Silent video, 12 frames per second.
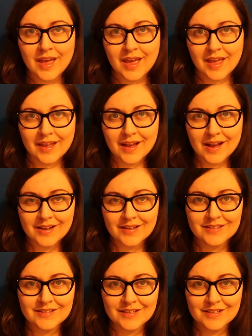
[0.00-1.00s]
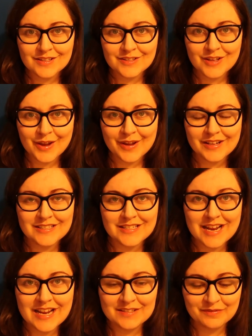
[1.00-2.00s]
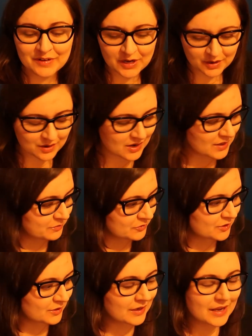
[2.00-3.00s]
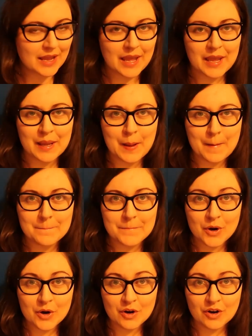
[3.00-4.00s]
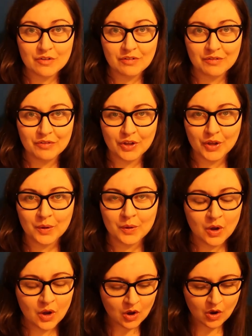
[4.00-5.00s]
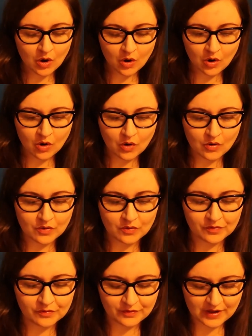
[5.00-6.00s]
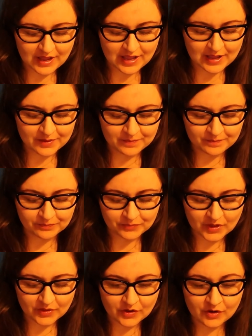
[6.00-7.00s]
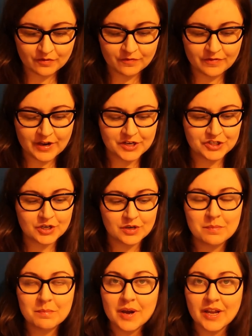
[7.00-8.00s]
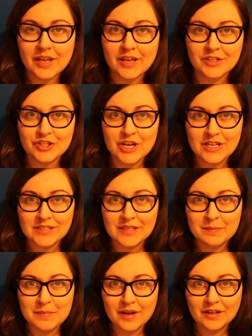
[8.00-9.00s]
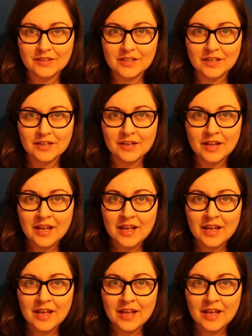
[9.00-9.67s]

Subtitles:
Hey guys, so in today's video I'm doing a book review of The Confession by Jessie Burton.